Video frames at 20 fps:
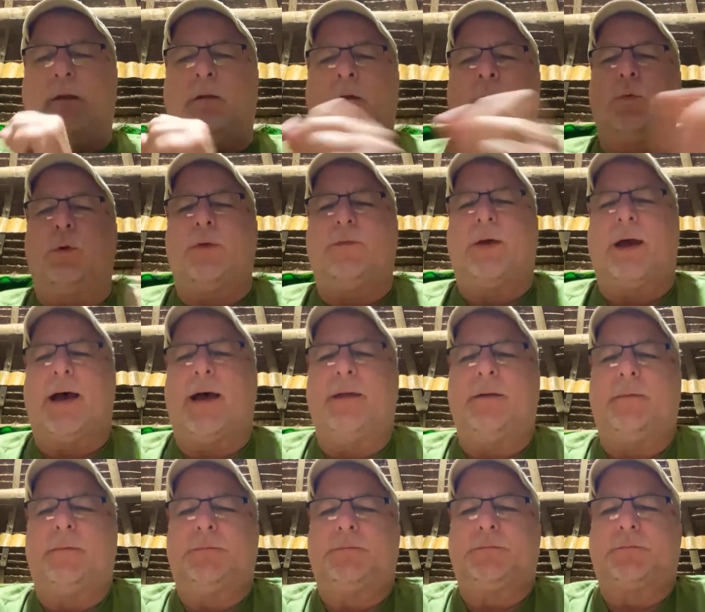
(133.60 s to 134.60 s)
we've had,
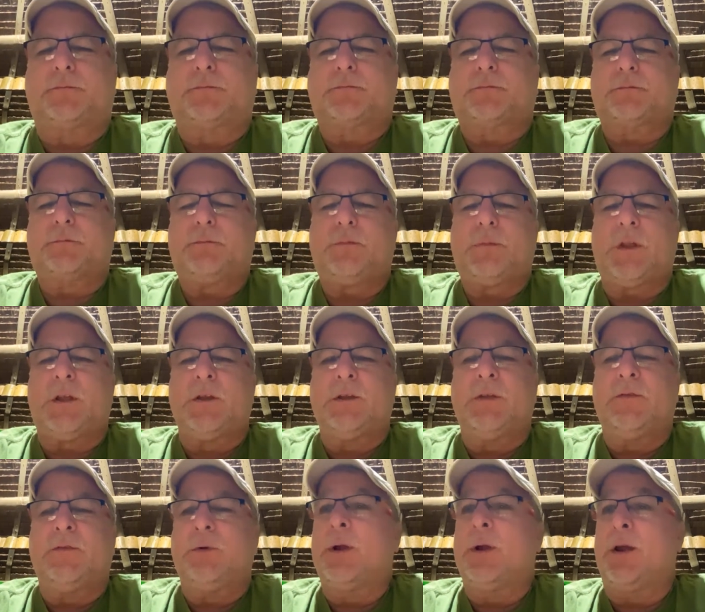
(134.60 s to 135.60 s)

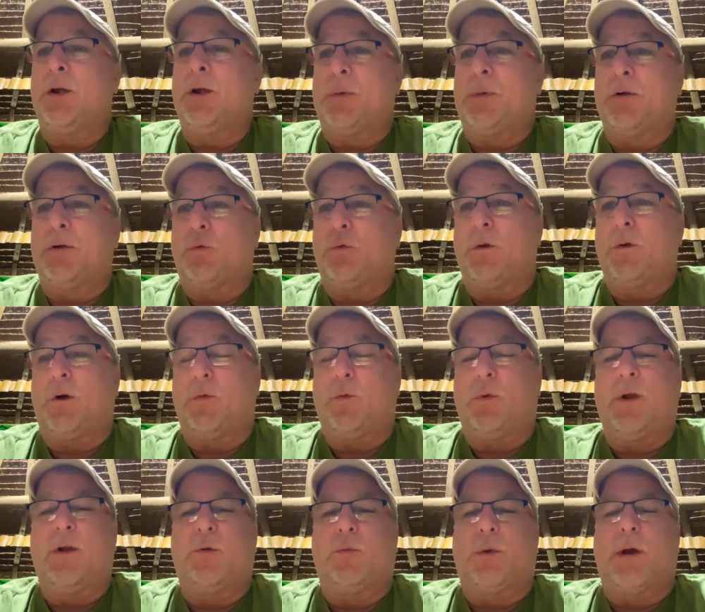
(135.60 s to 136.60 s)
if you want to hear about a
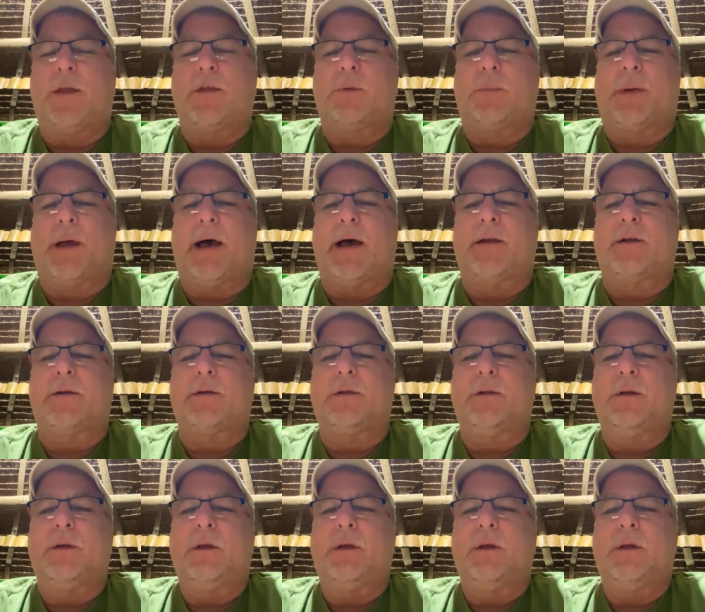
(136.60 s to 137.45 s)
weird weather pattern,